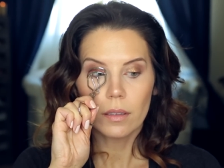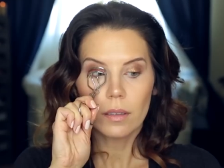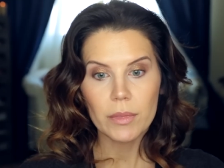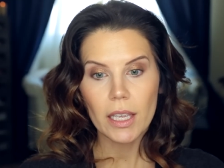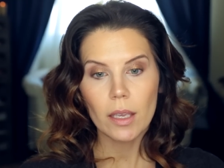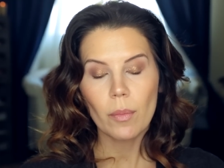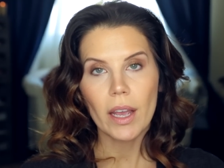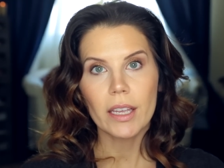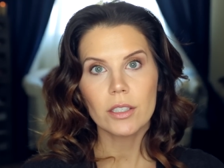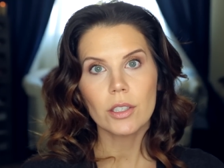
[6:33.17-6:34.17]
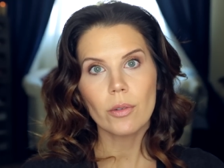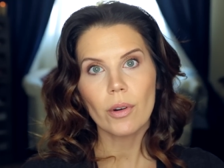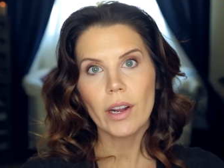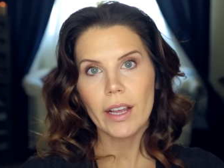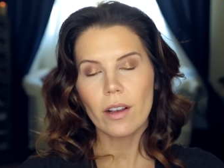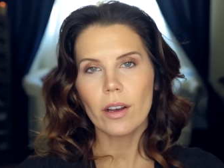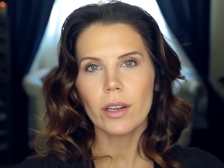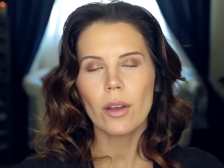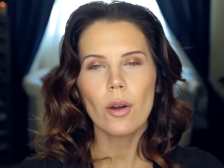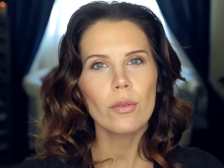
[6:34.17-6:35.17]
I'm taking my Dior
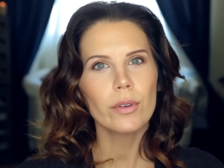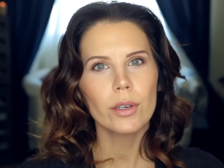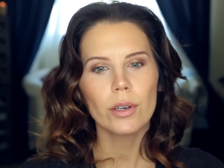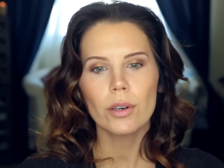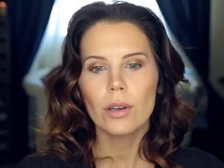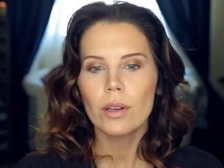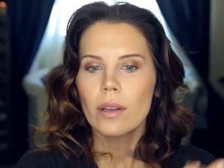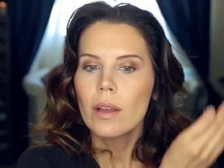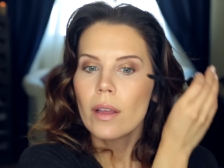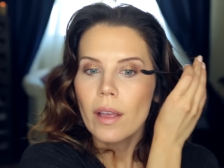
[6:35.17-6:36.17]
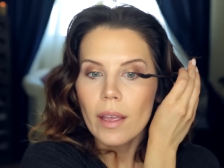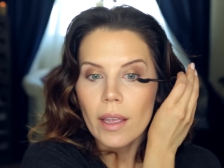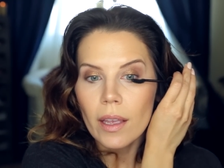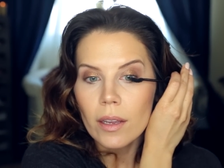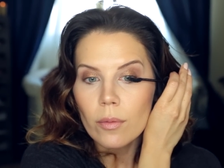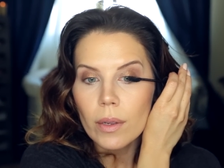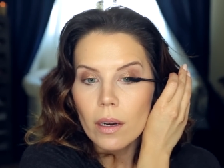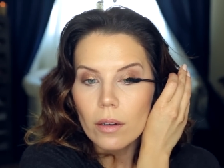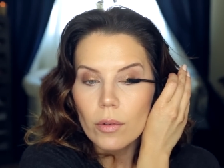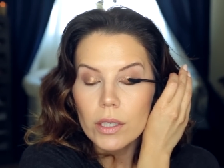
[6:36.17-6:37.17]
Iconic Overcurl, and
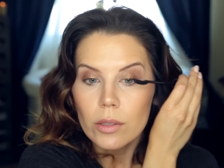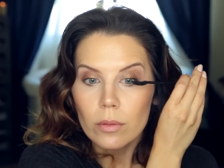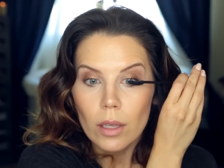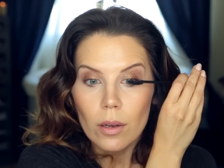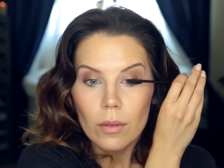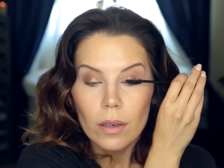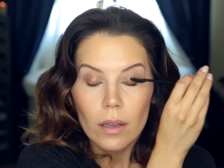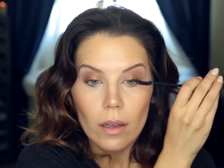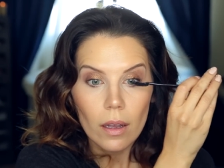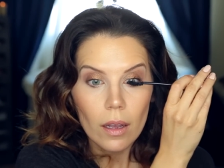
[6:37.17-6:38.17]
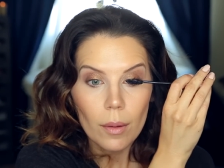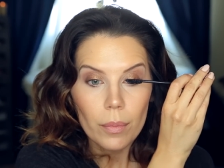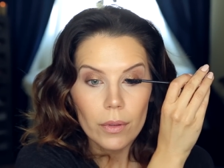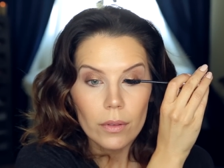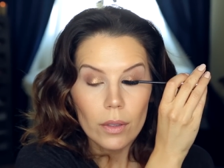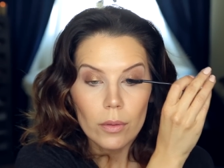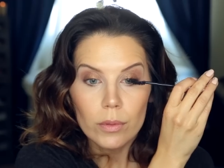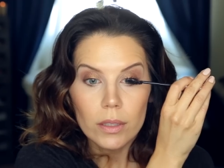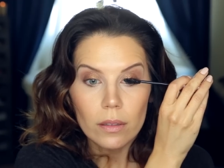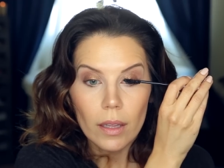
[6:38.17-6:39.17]
we are going to load up
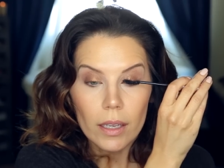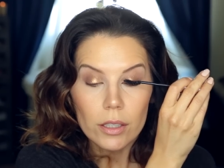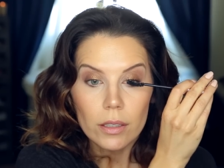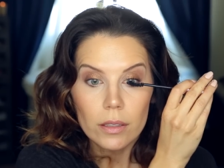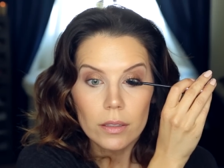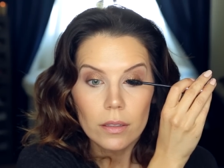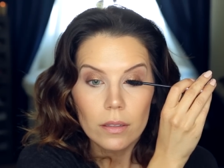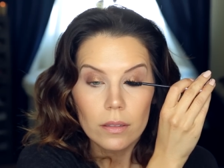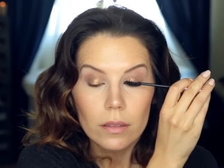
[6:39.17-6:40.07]
those lashes.